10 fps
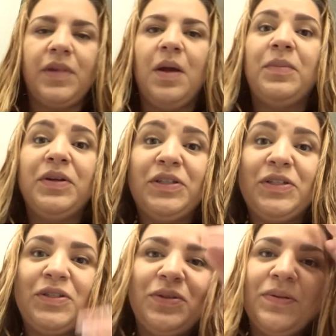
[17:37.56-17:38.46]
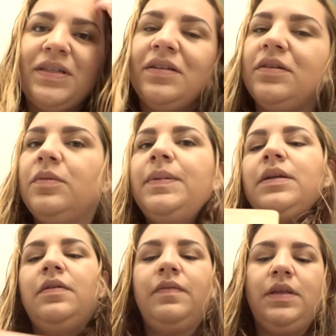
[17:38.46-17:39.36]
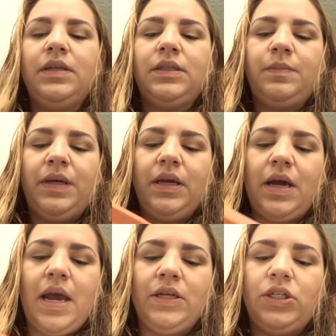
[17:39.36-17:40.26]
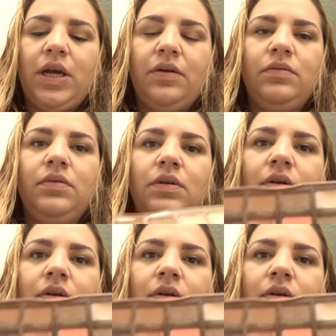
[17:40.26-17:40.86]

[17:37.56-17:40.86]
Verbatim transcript: I'm gonna just use a little bit of this pink eyeshadow